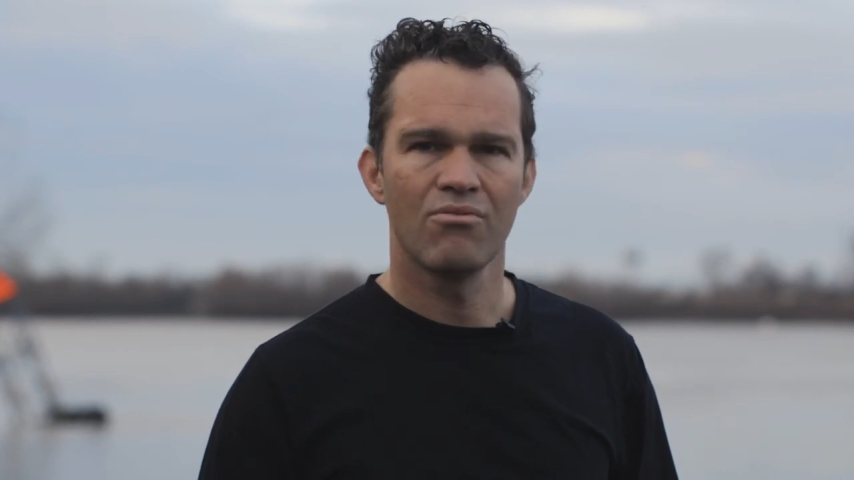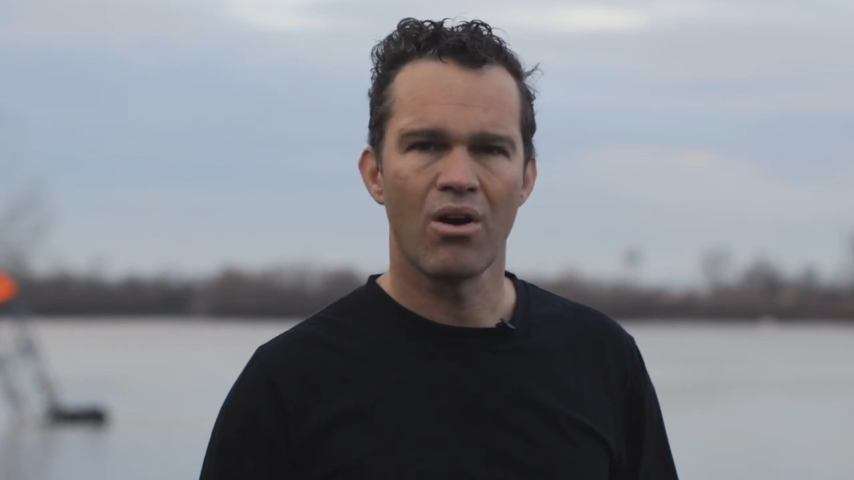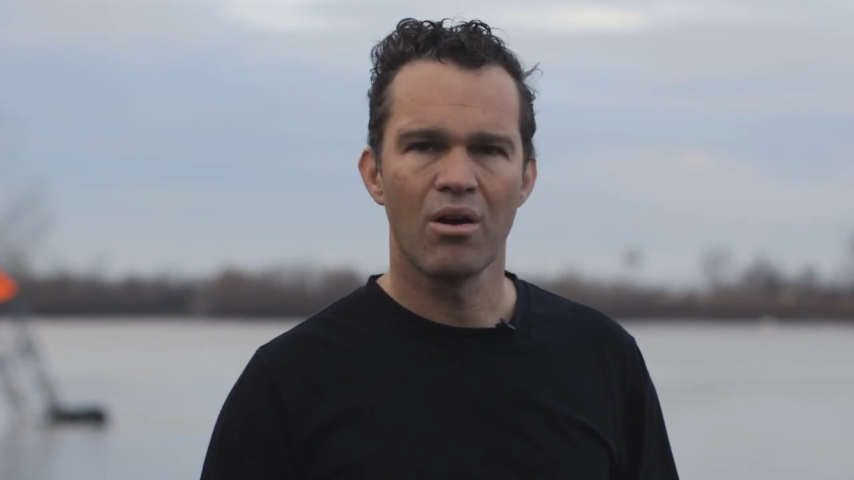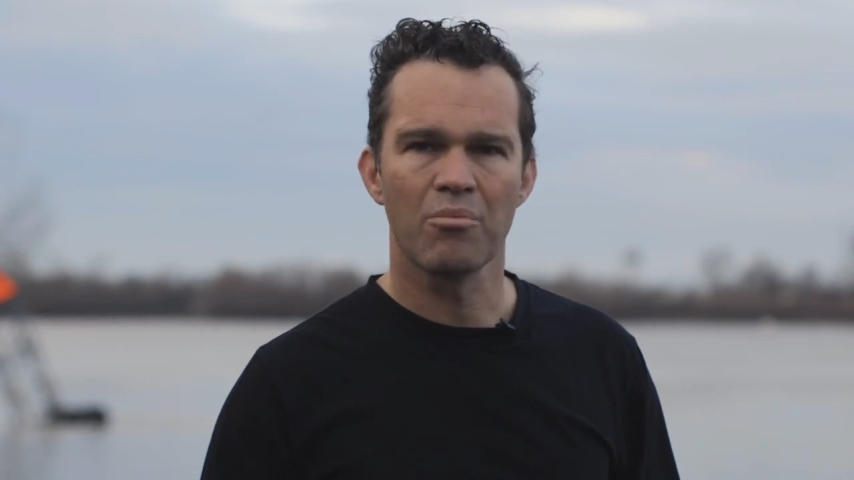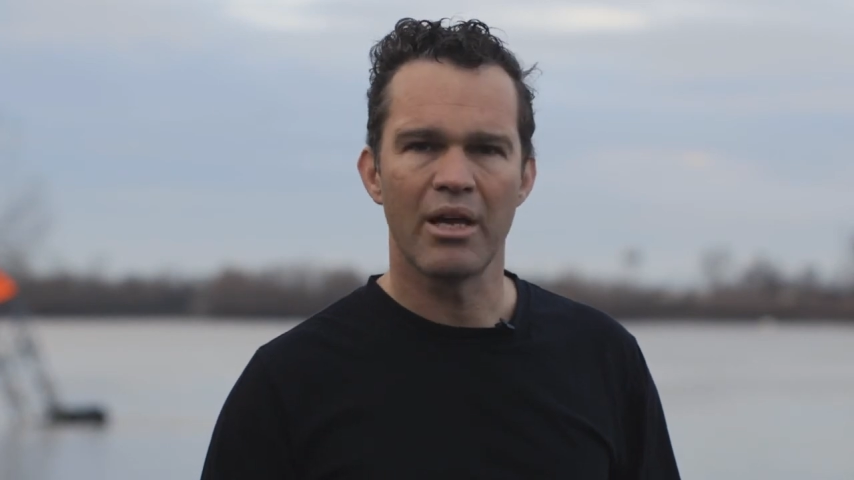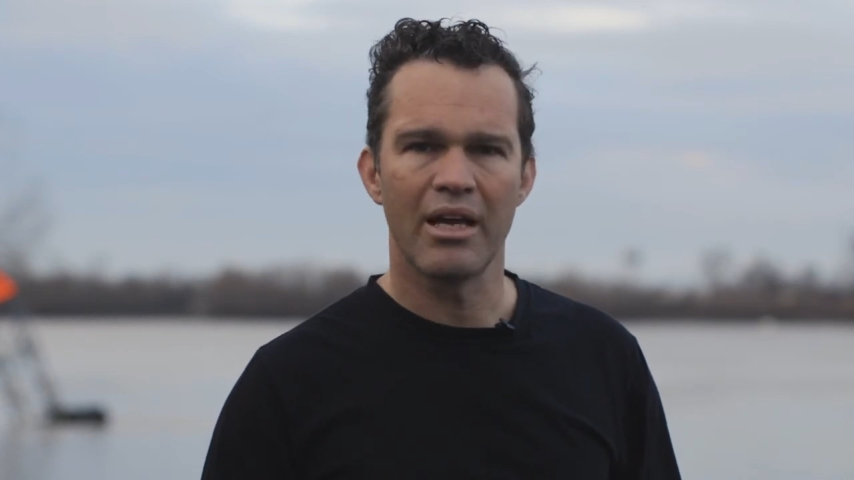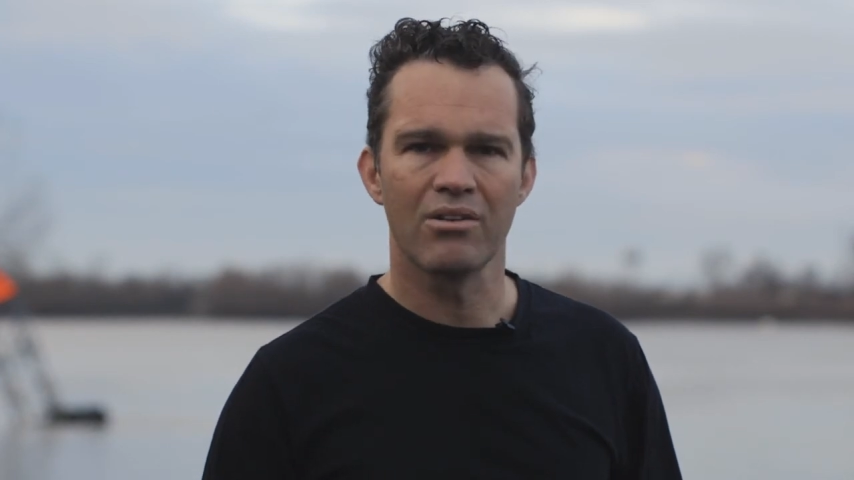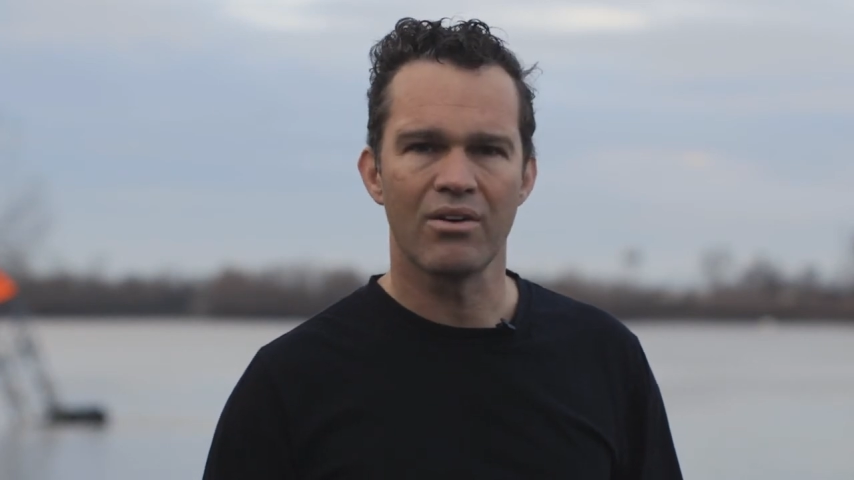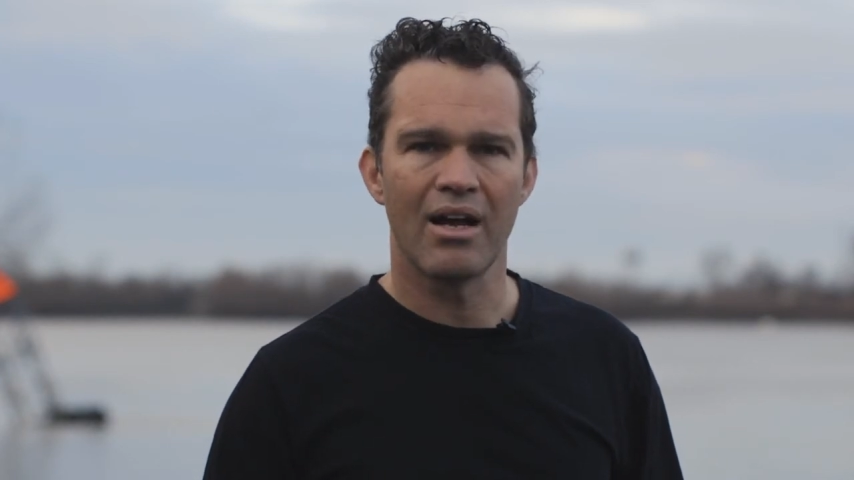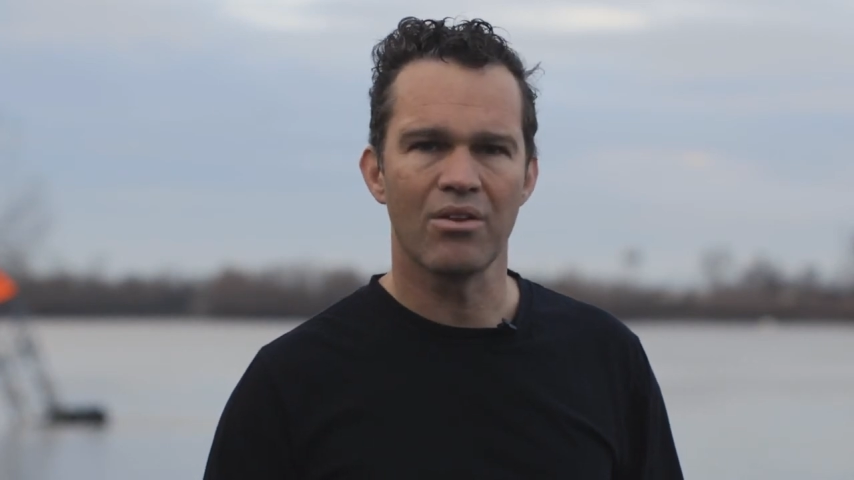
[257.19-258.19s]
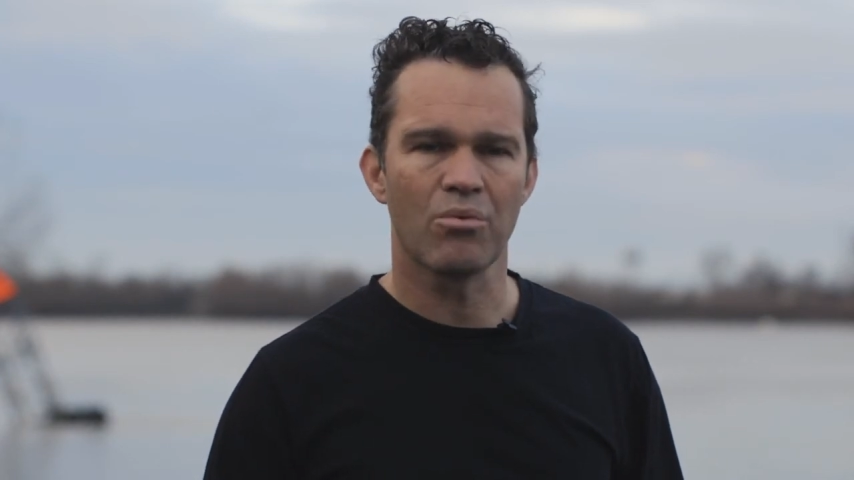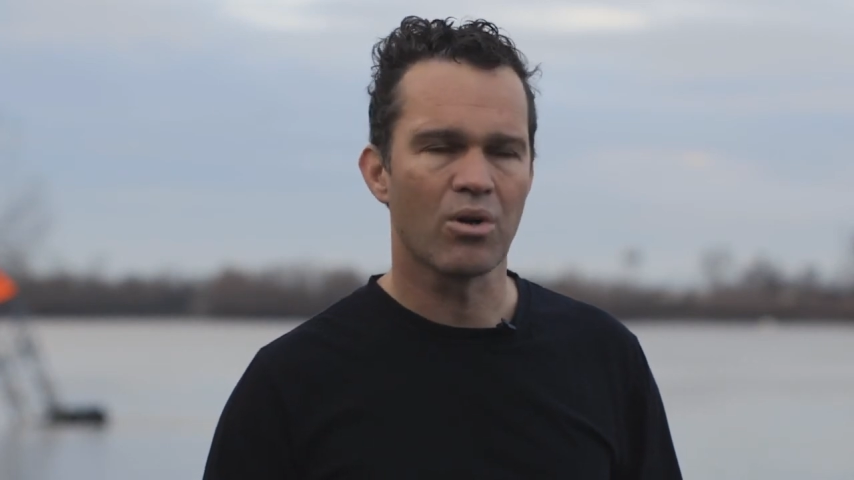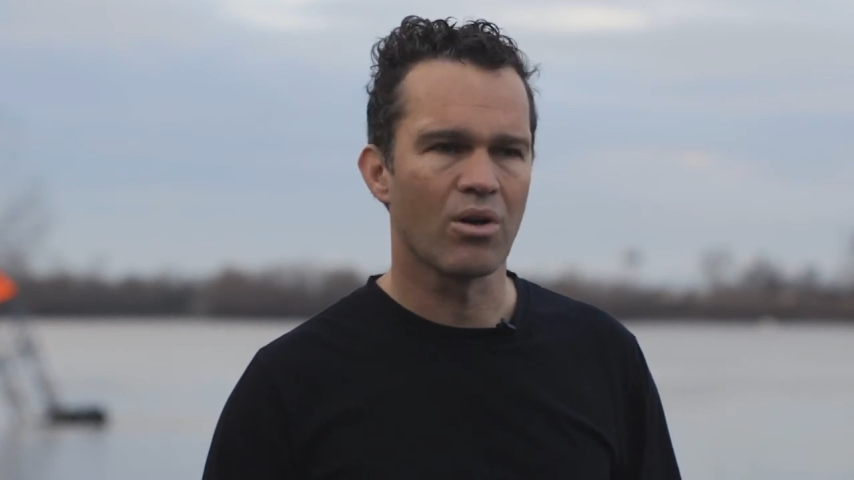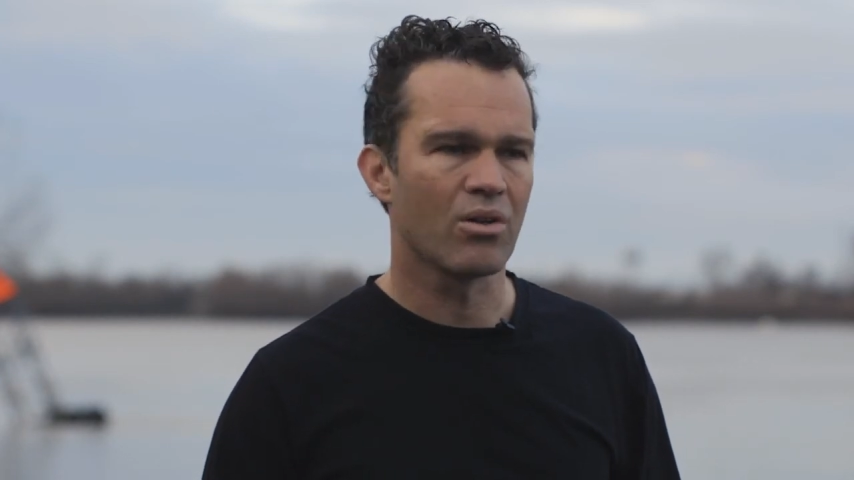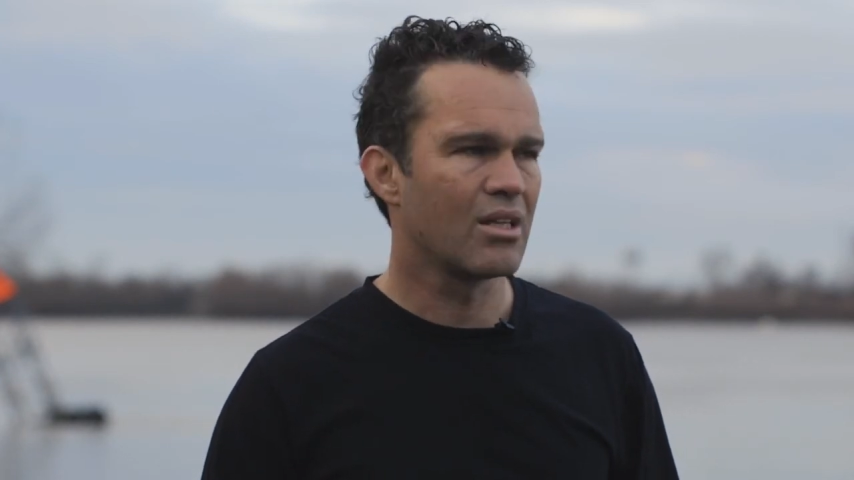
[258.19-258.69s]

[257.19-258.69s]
farmland around the world,